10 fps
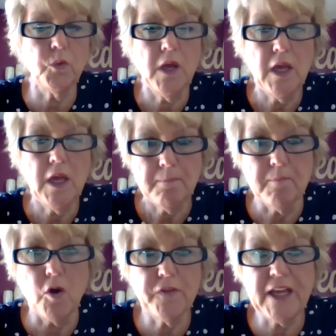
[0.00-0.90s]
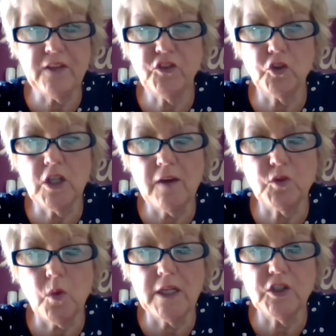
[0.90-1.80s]
motivate their loved
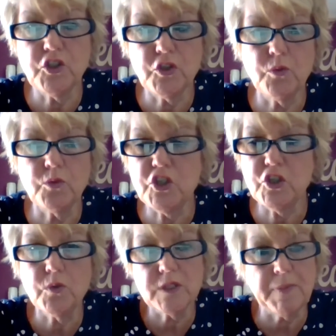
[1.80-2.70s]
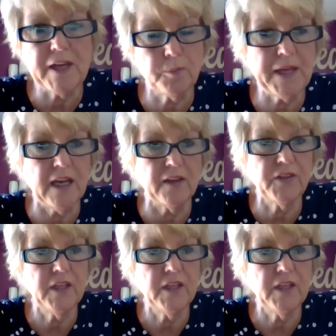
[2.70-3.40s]
one to choose a better path,